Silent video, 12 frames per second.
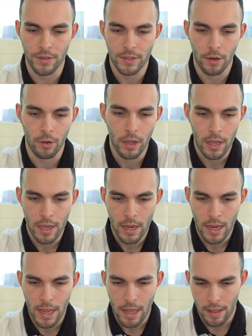So
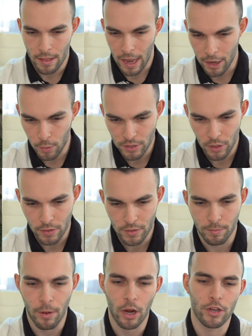I know it
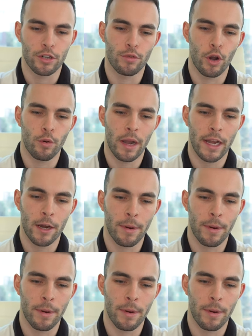shows Buckner Road right here,